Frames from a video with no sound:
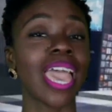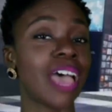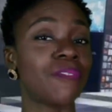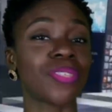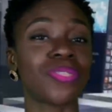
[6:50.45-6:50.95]

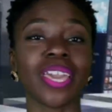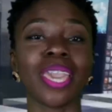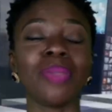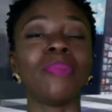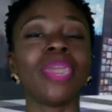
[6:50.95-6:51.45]
Everything
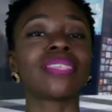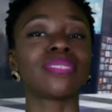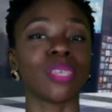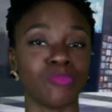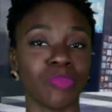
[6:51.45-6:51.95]
he
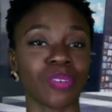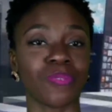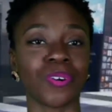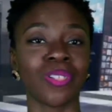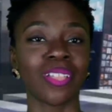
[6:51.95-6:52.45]
makes is
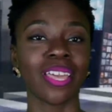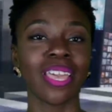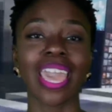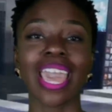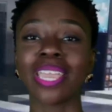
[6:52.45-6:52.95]
beautiful,
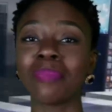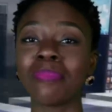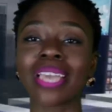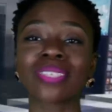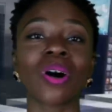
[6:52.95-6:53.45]
and he
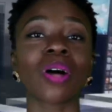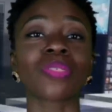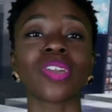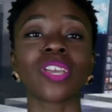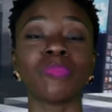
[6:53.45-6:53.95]
makes all
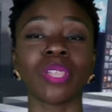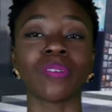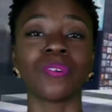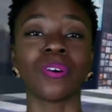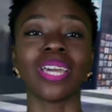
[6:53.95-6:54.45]
things
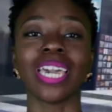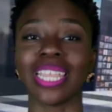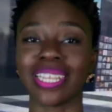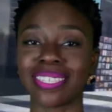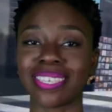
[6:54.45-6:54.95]
beautiful in
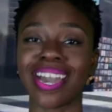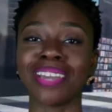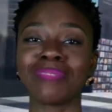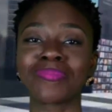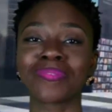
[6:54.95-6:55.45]
its
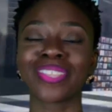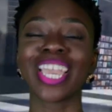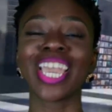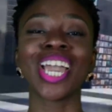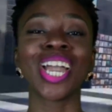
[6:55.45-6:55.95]

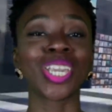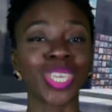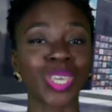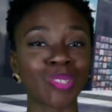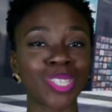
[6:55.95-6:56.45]
time.
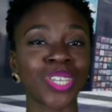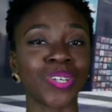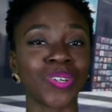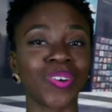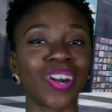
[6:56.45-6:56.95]
You
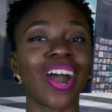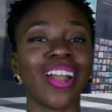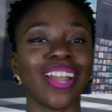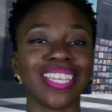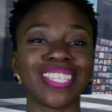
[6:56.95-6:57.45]
too
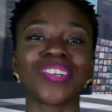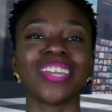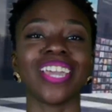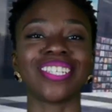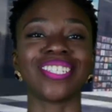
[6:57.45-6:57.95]
are his
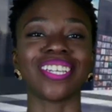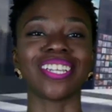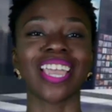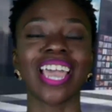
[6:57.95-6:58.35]
creation